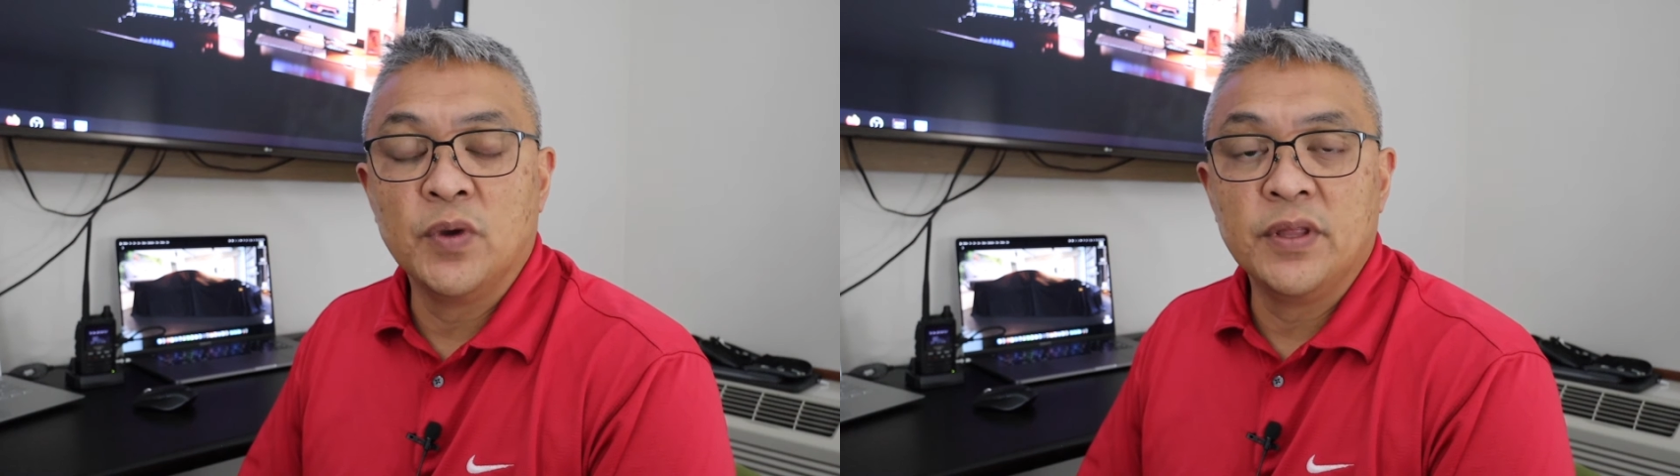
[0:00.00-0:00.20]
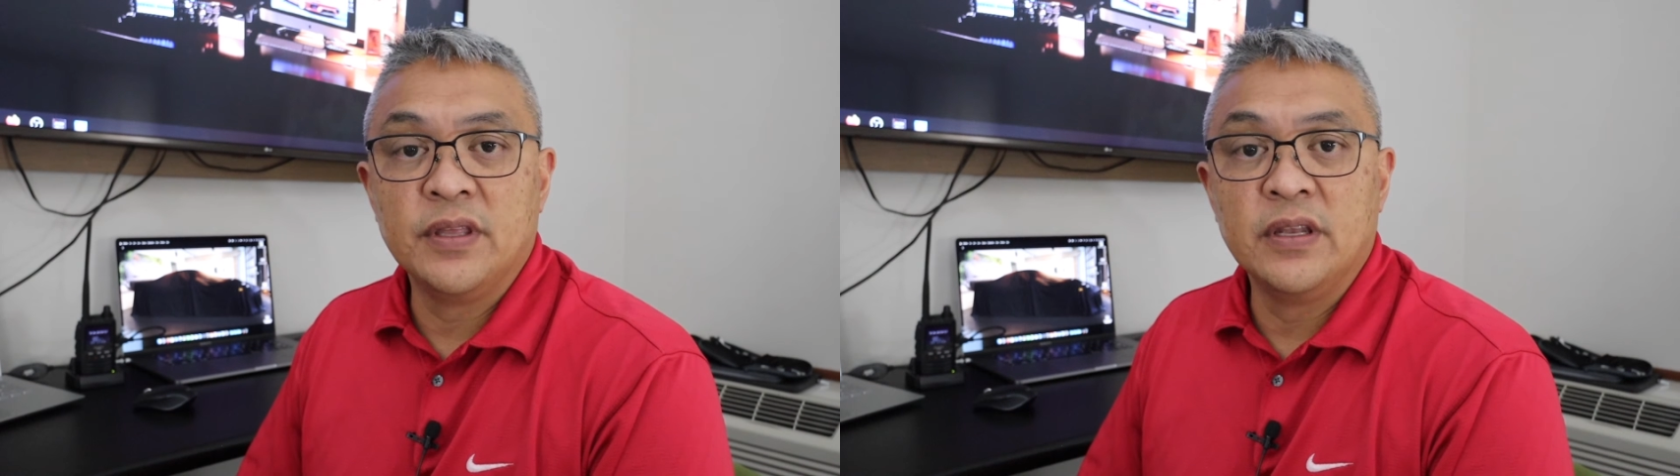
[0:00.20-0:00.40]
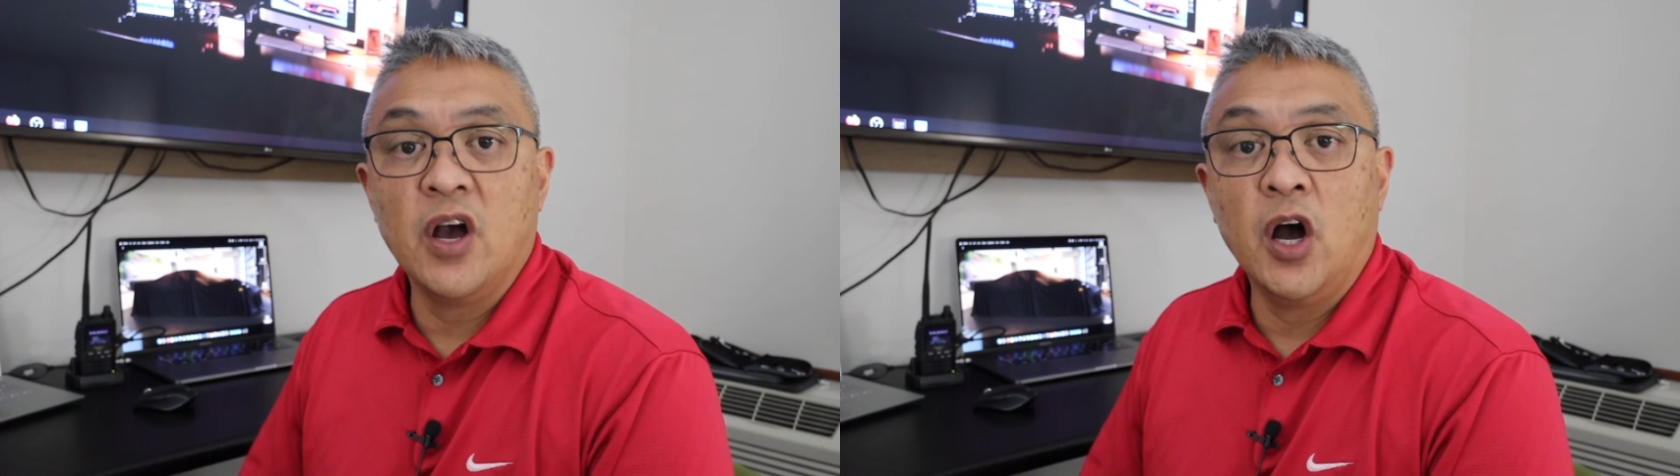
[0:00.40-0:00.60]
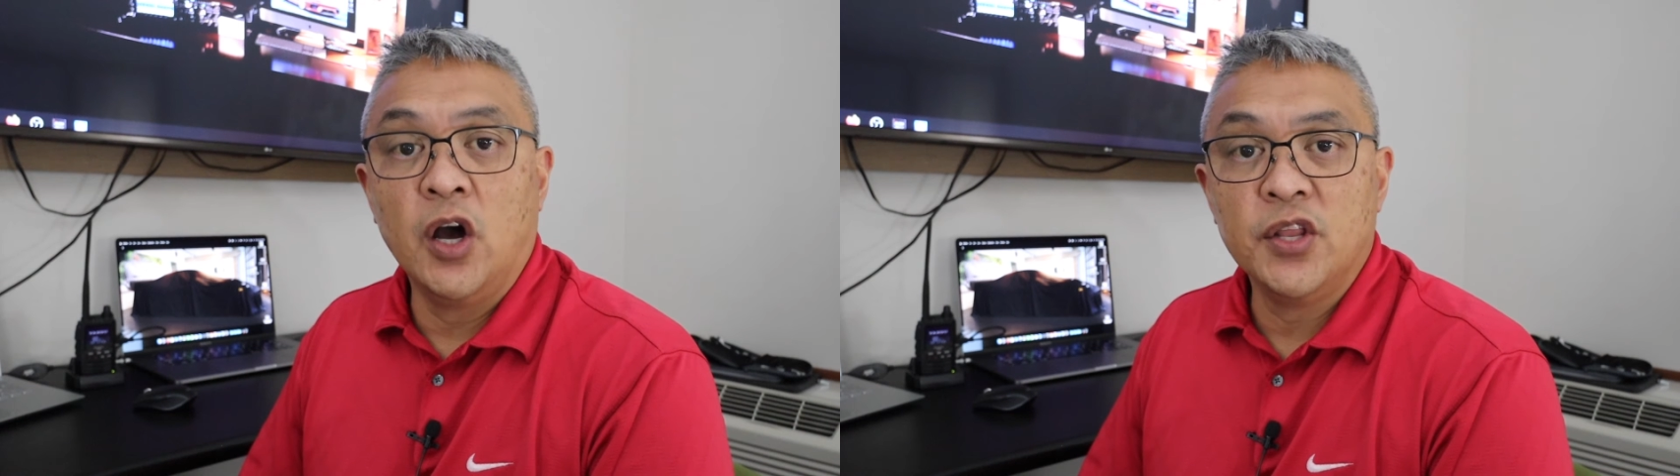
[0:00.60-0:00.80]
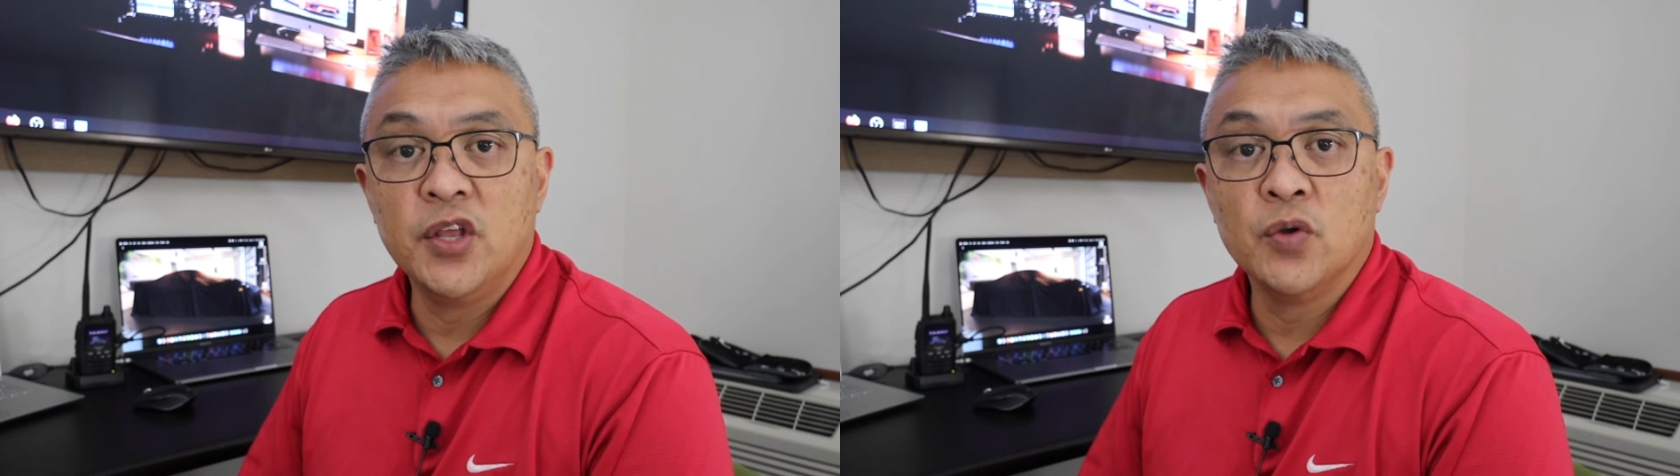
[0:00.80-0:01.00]
with an
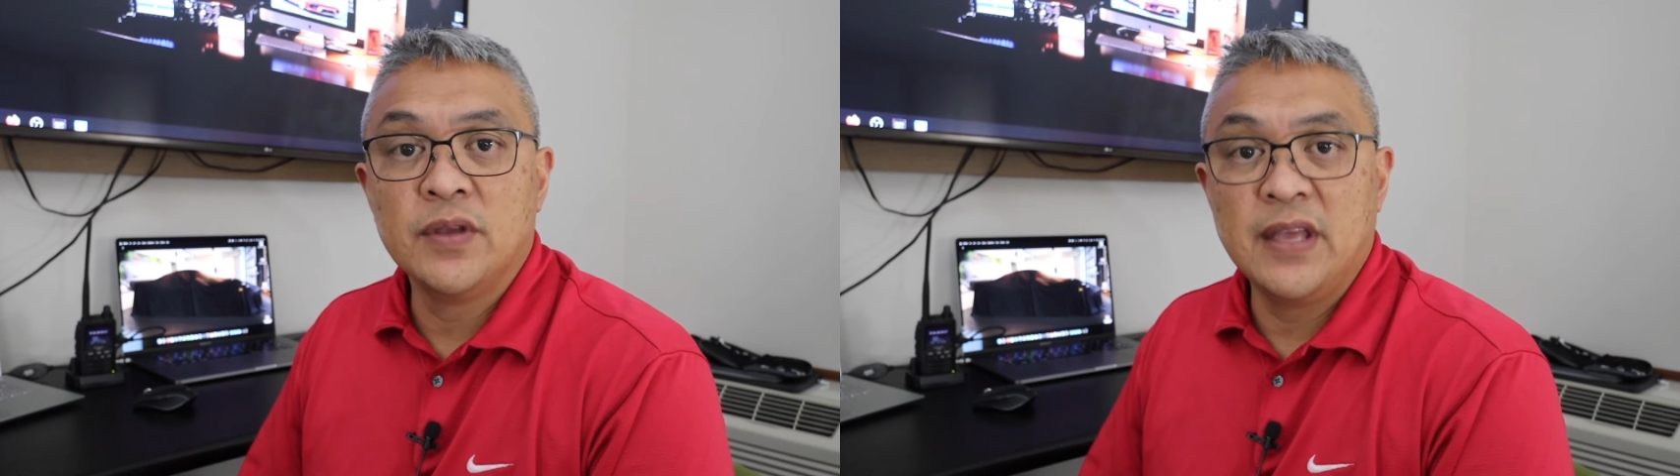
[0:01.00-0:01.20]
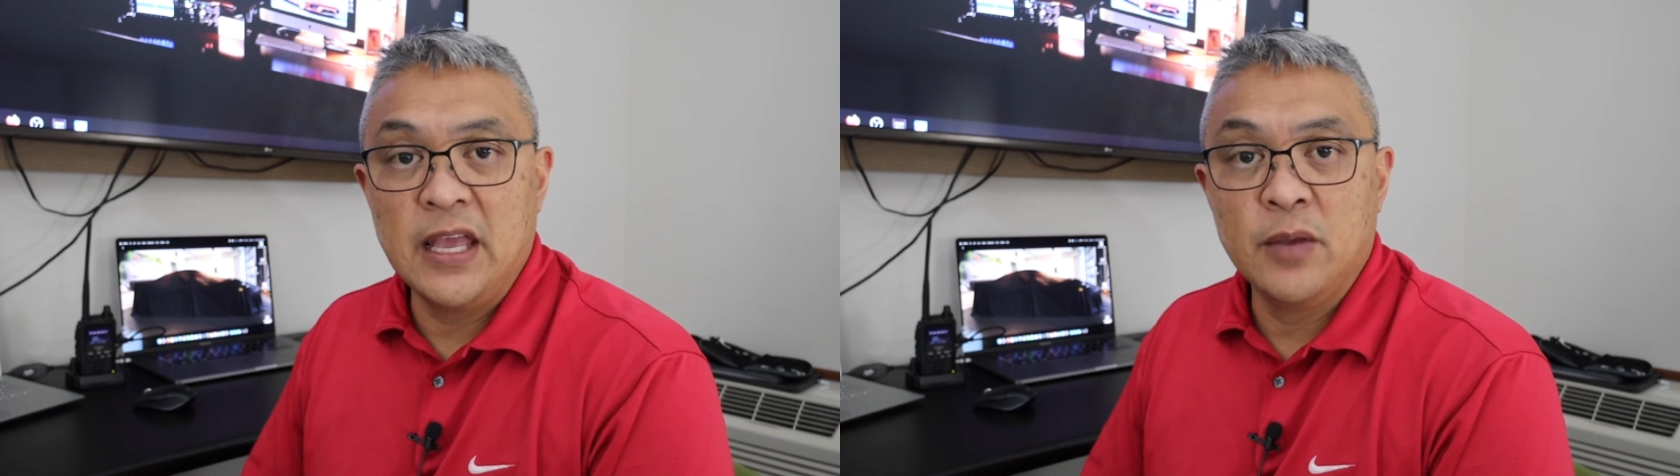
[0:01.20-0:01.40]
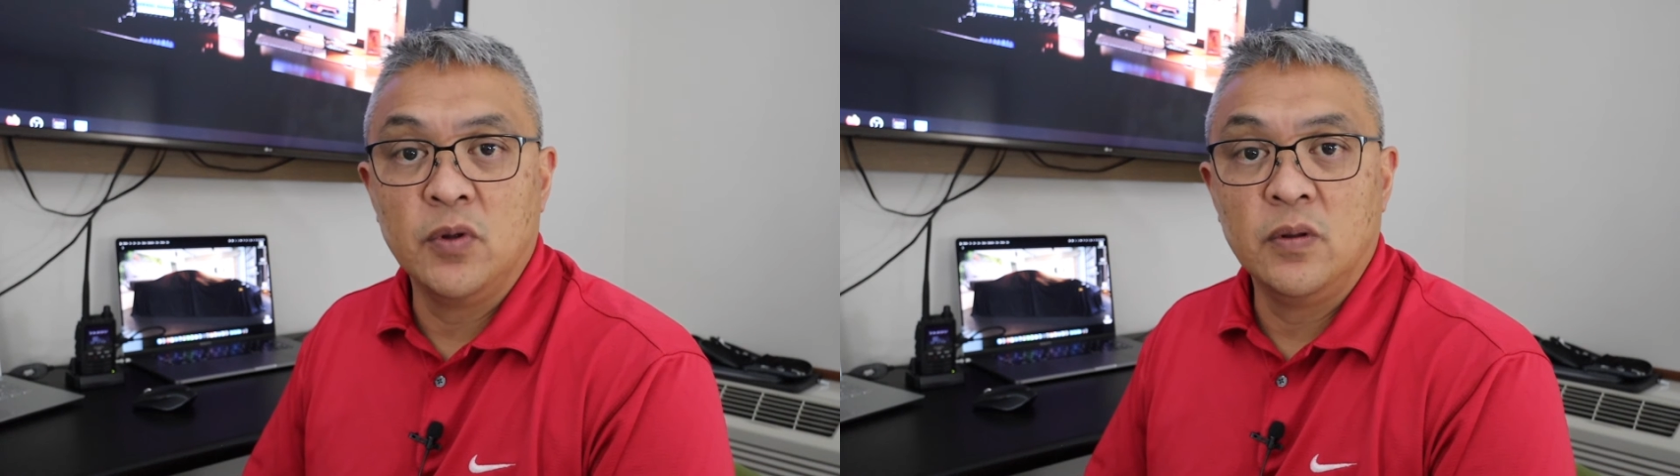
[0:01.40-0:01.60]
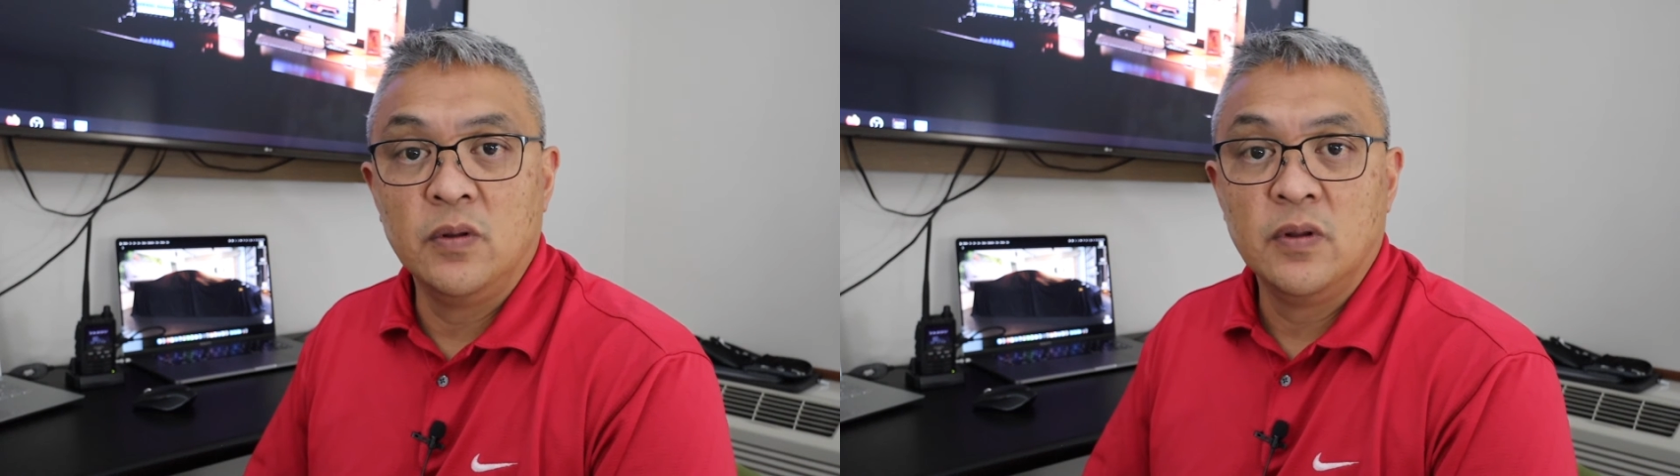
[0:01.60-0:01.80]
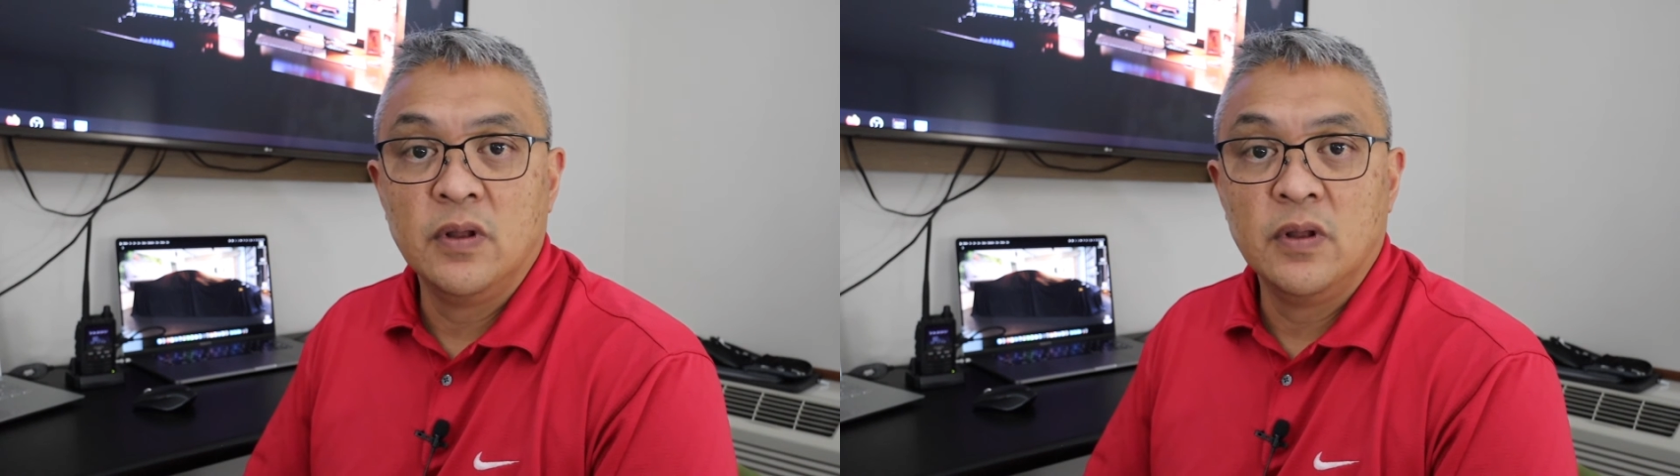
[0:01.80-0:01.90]
audio cable.